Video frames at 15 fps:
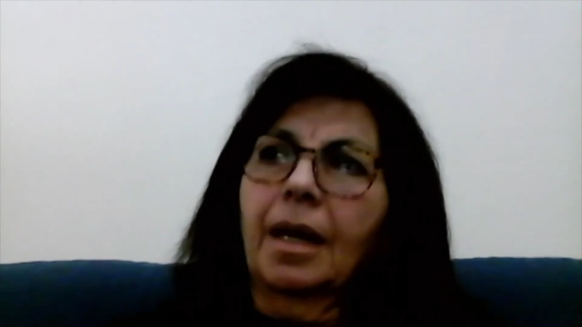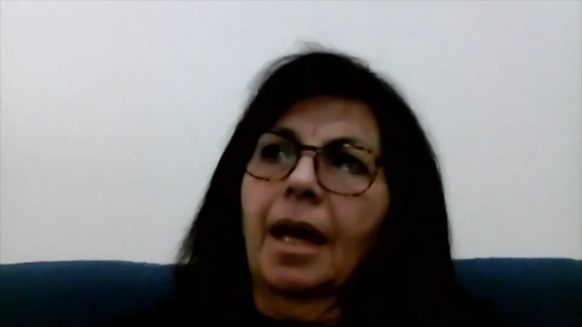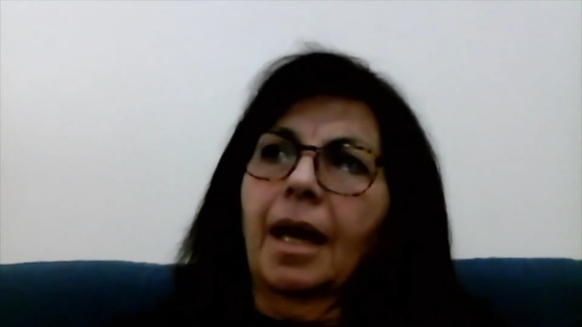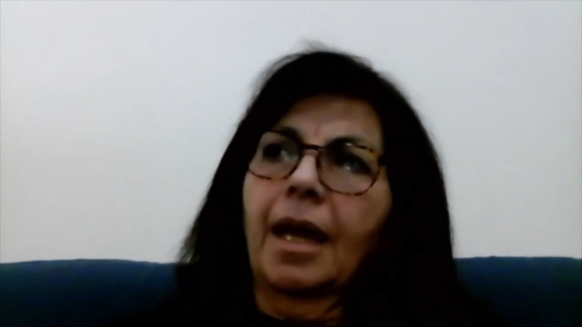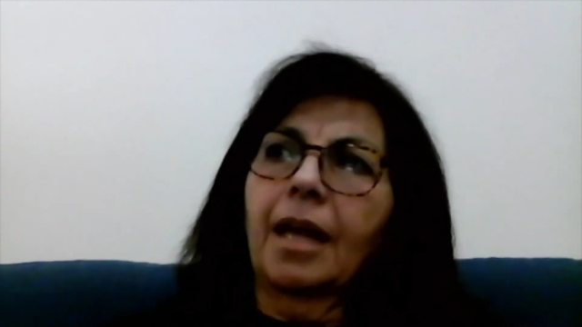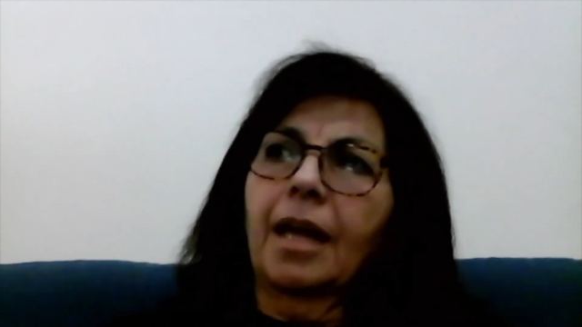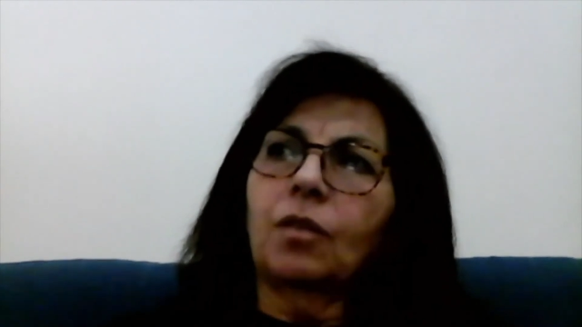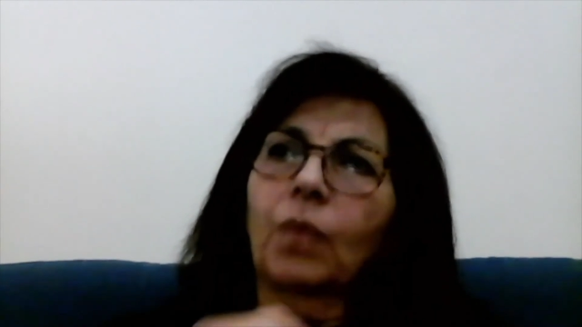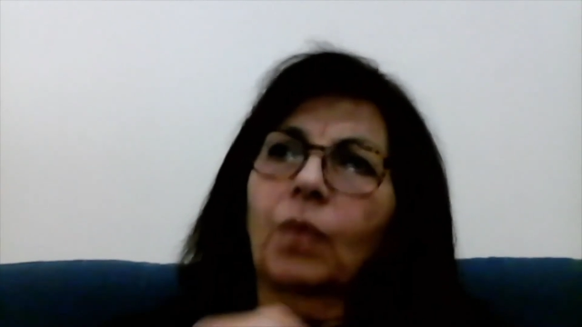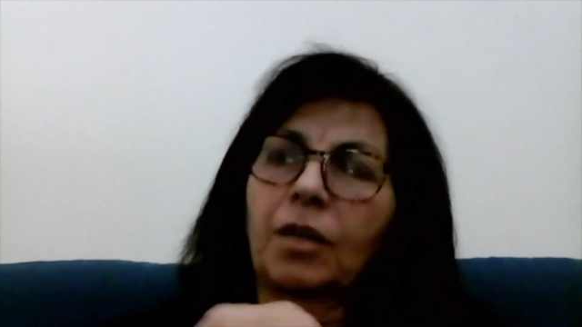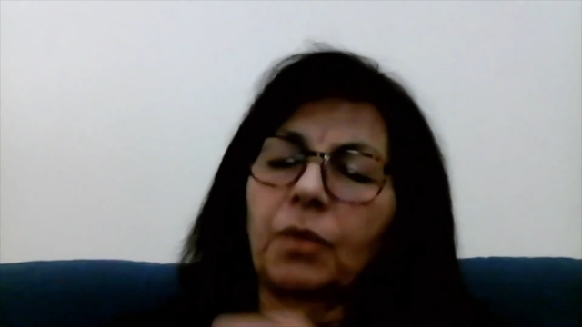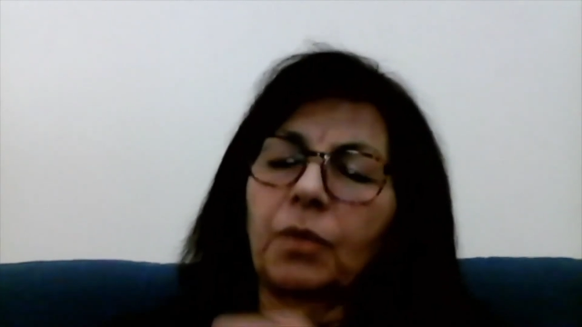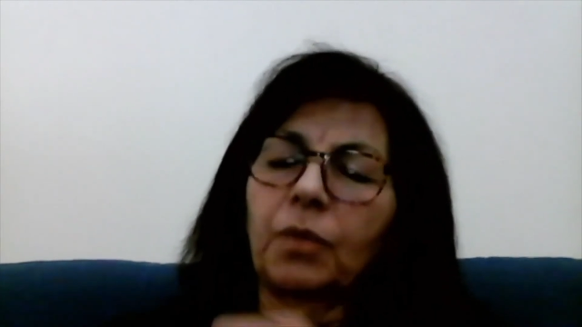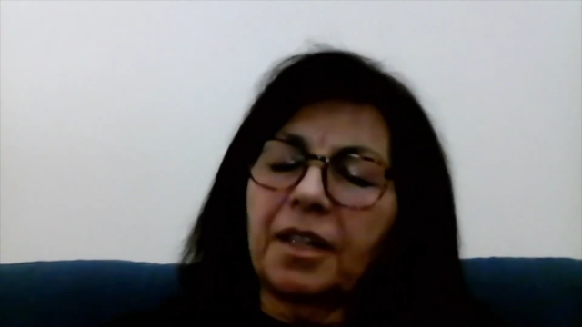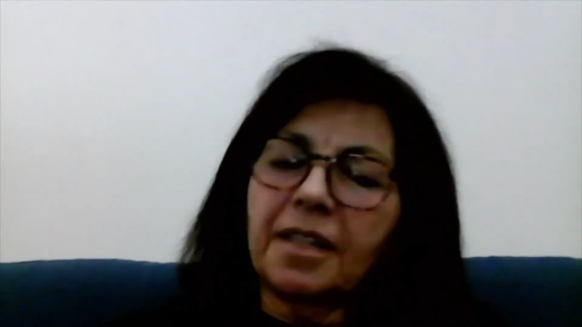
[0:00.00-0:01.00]
And
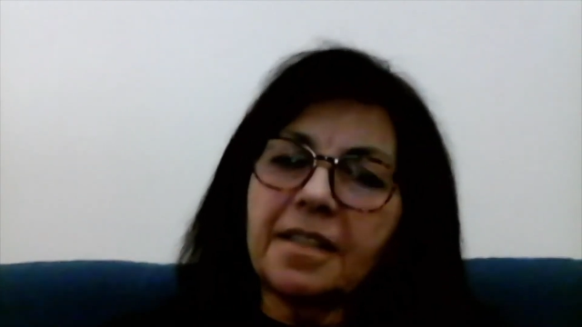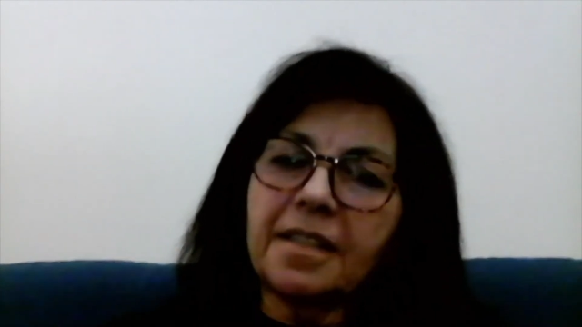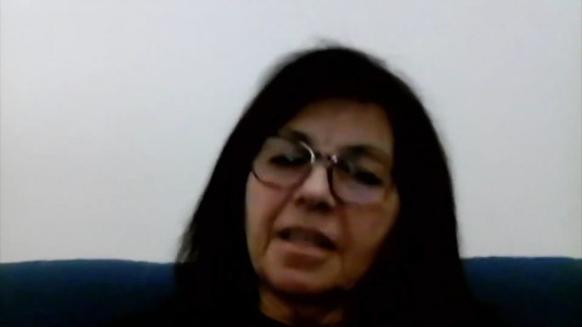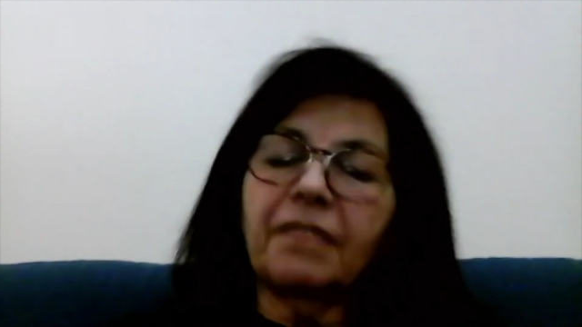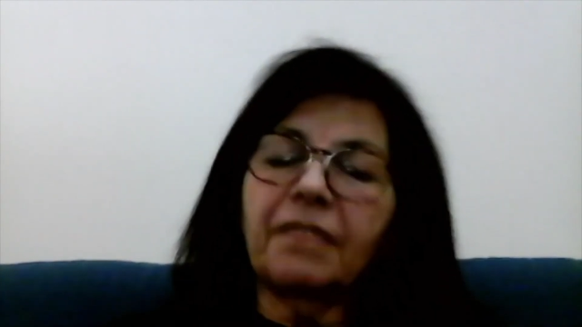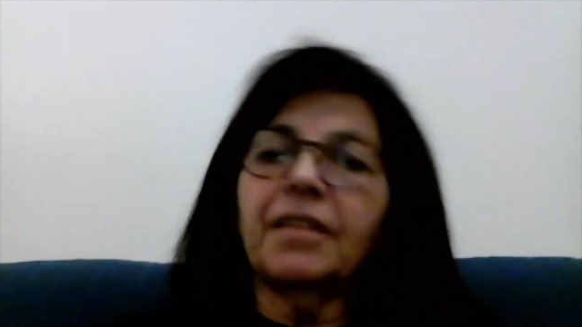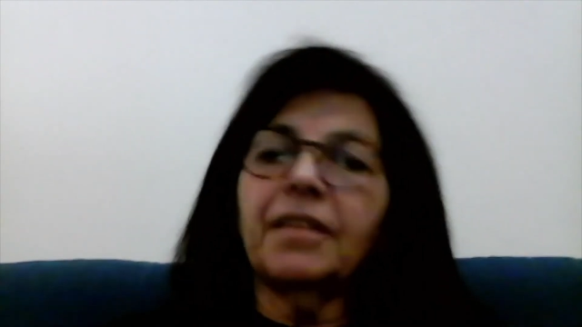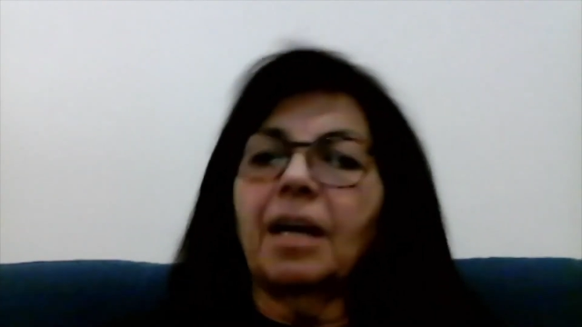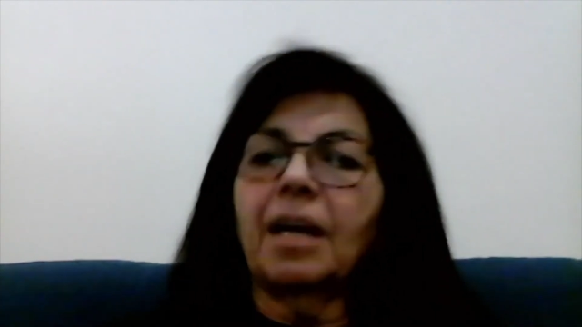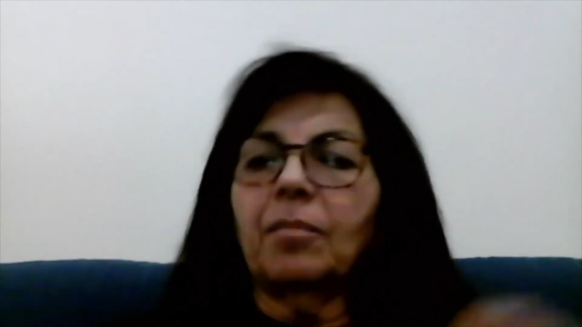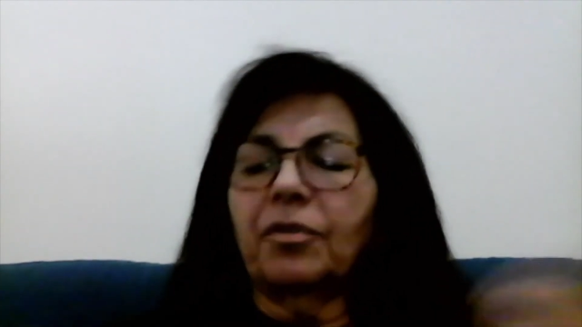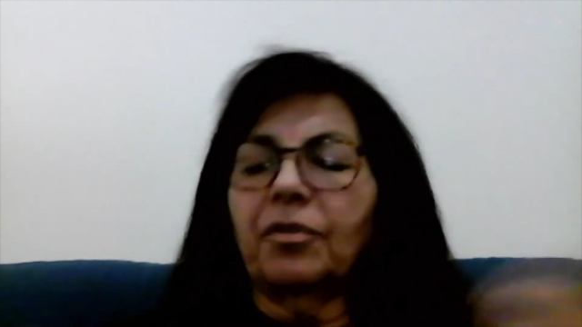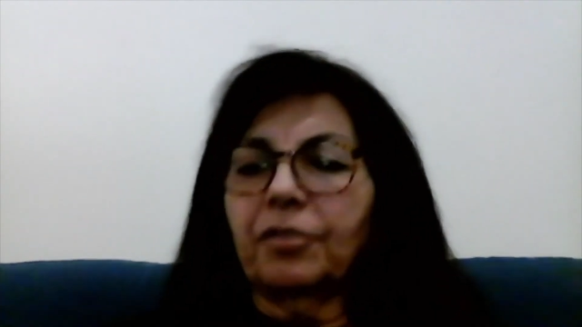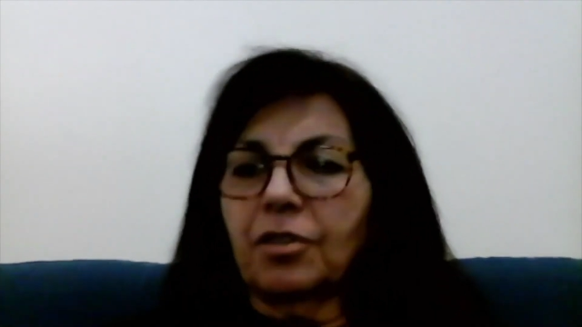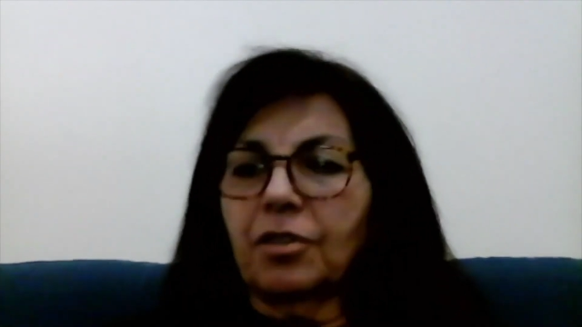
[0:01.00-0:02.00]
when we receive them,
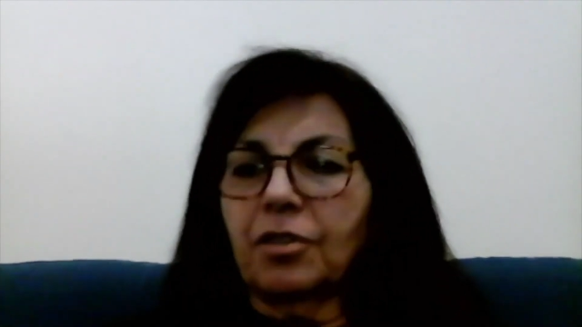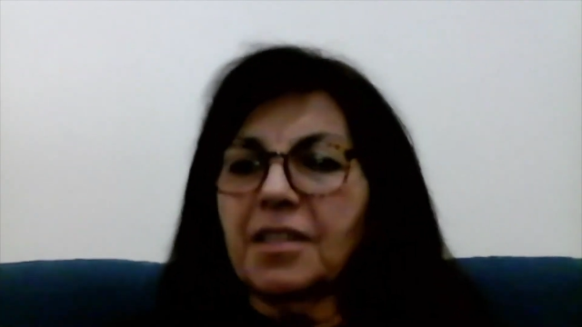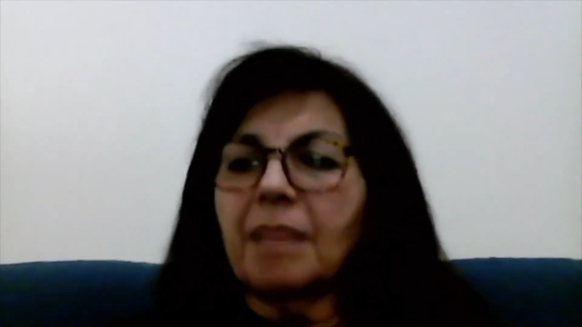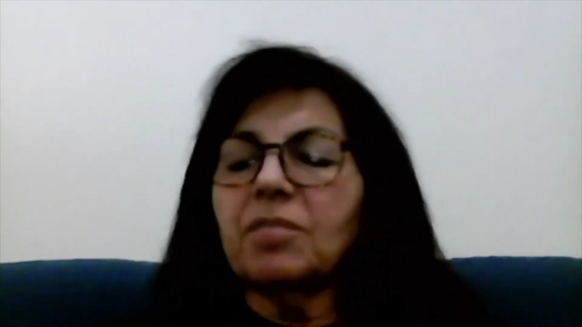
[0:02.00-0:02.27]
of course,